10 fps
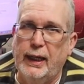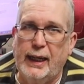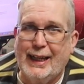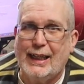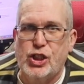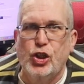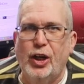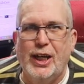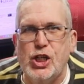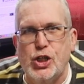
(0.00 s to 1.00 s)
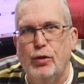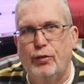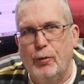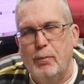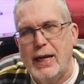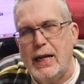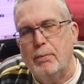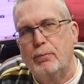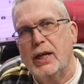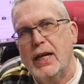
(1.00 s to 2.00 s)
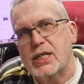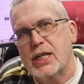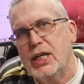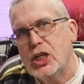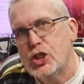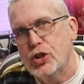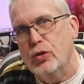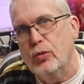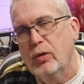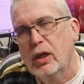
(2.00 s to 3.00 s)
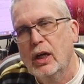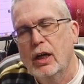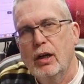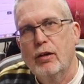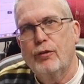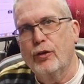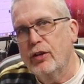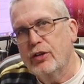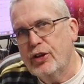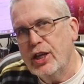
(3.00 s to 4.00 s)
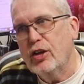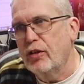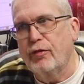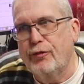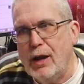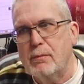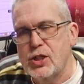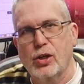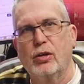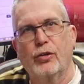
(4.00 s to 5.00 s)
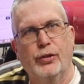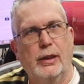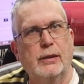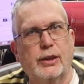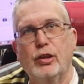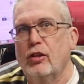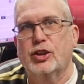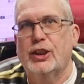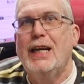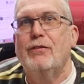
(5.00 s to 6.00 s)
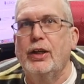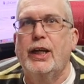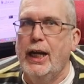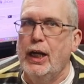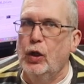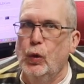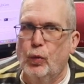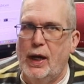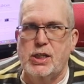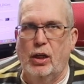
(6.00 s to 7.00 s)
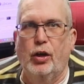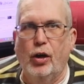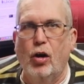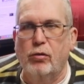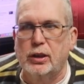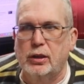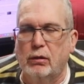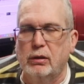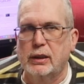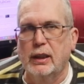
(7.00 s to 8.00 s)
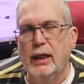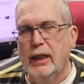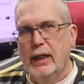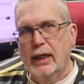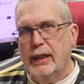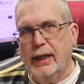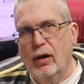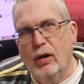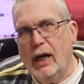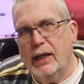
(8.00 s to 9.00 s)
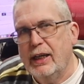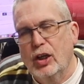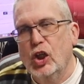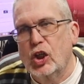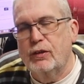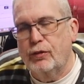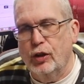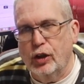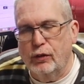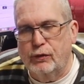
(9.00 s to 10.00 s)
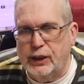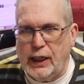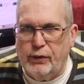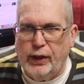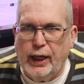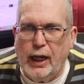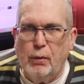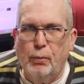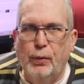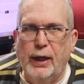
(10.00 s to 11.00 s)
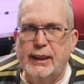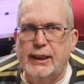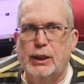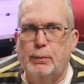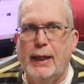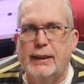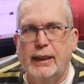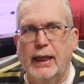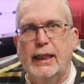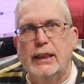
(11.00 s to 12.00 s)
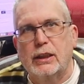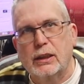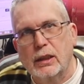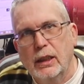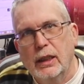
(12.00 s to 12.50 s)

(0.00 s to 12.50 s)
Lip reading: that's not an issue for me, but it is an issue for, say you're a famous author, say you're Stephen King, who writes a lot of horror stories. Now, I didn't look for Stephen King, but I suspect that his